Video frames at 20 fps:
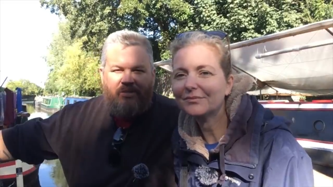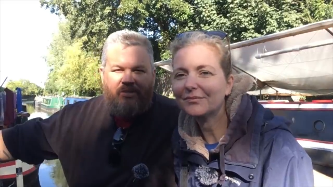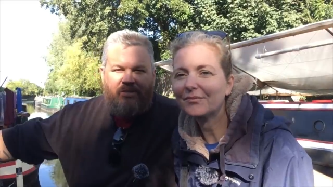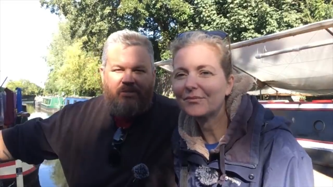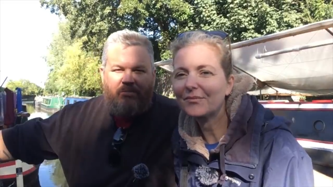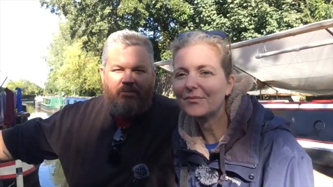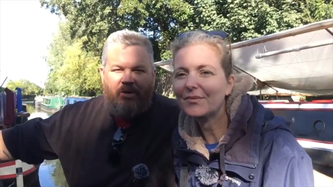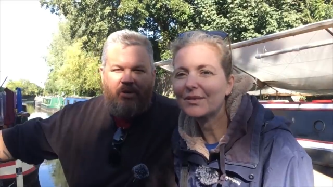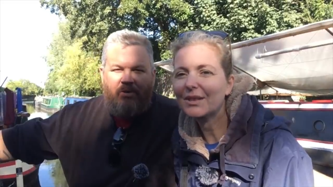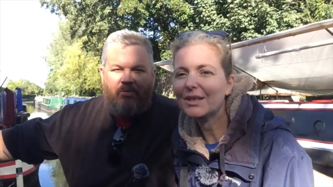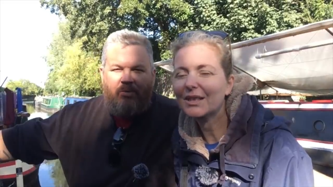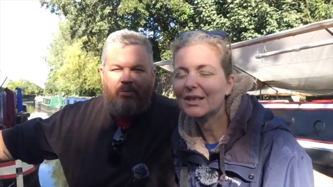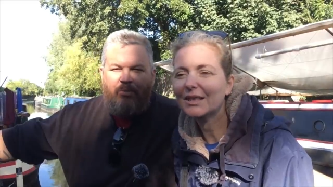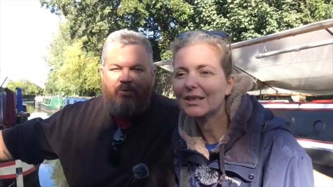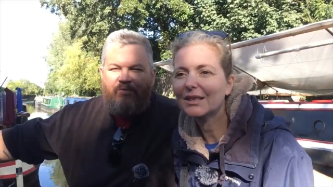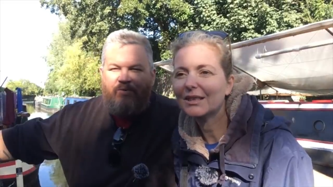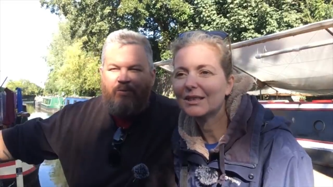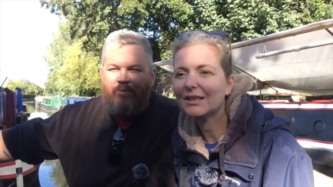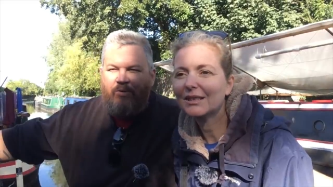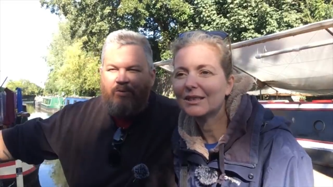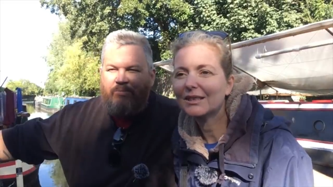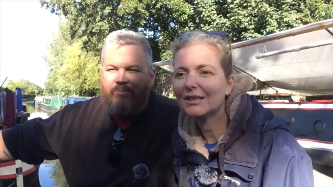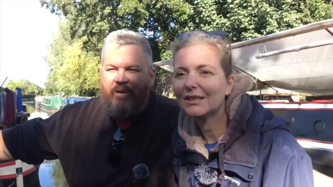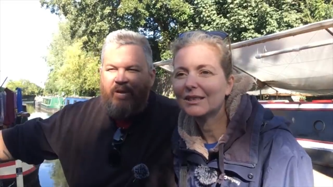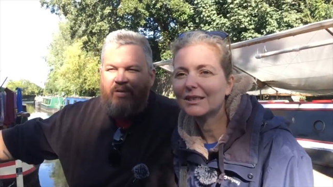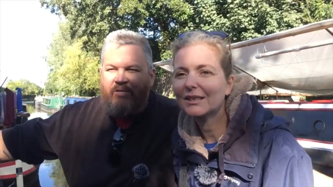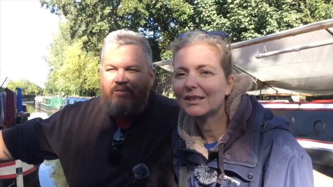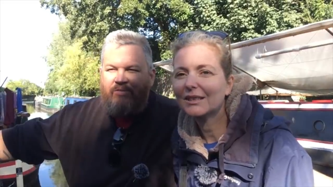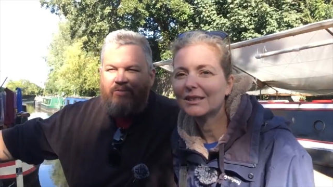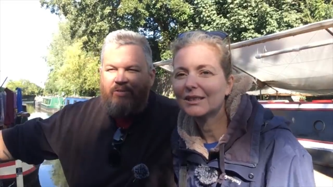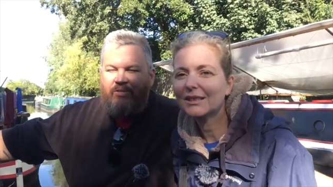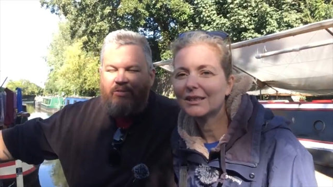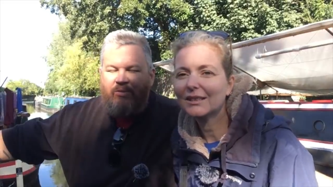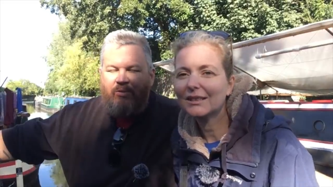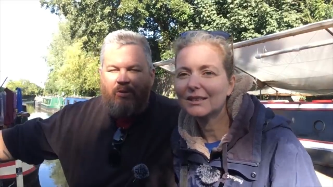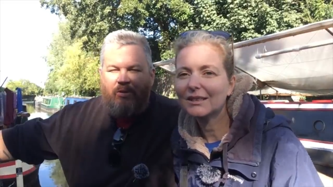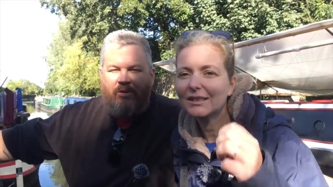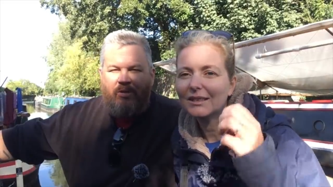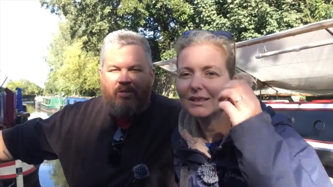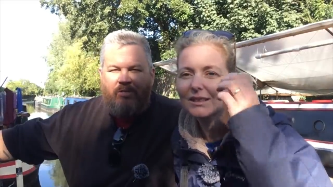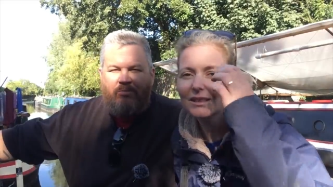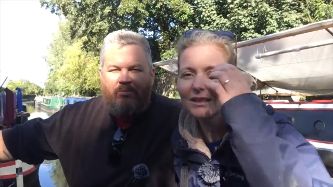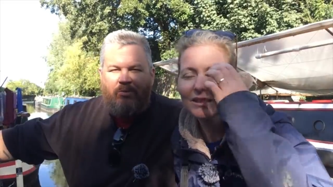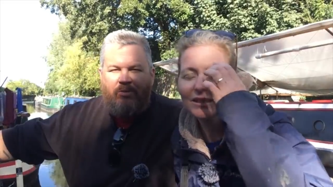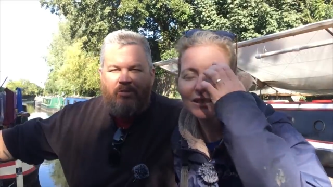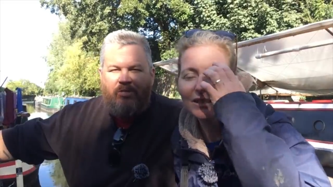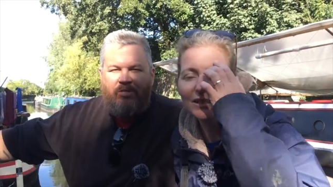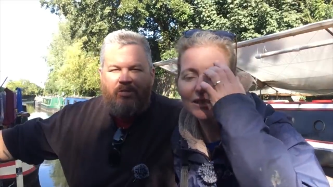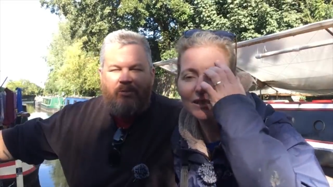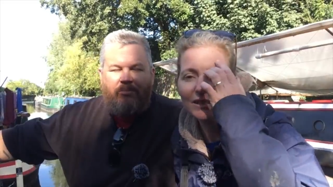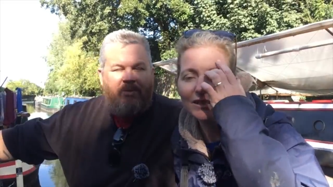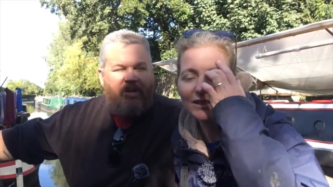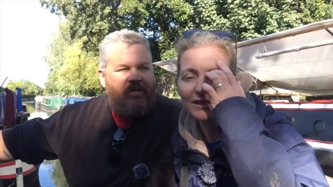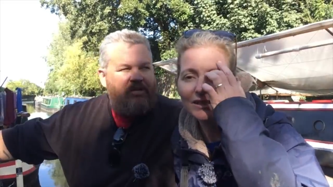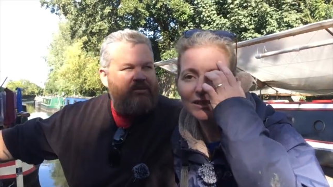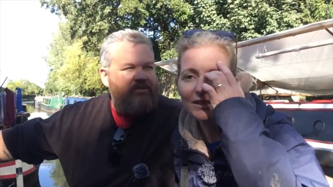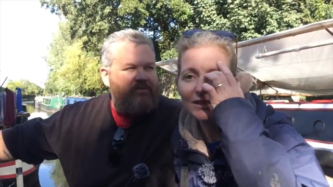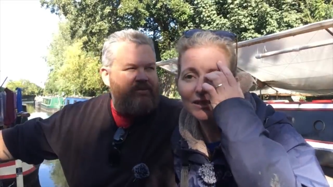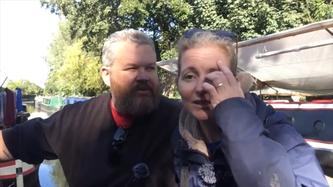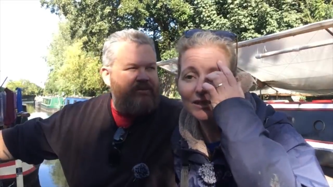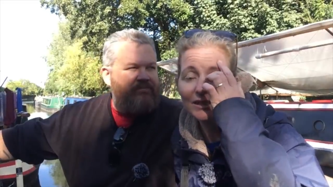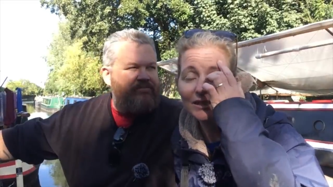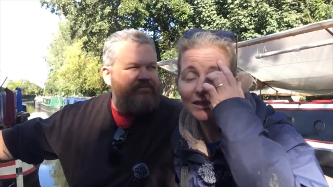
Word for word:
Speaker 1: Tomorrow we'll move towards Macclesfield, do a little exploration in Macclesfield.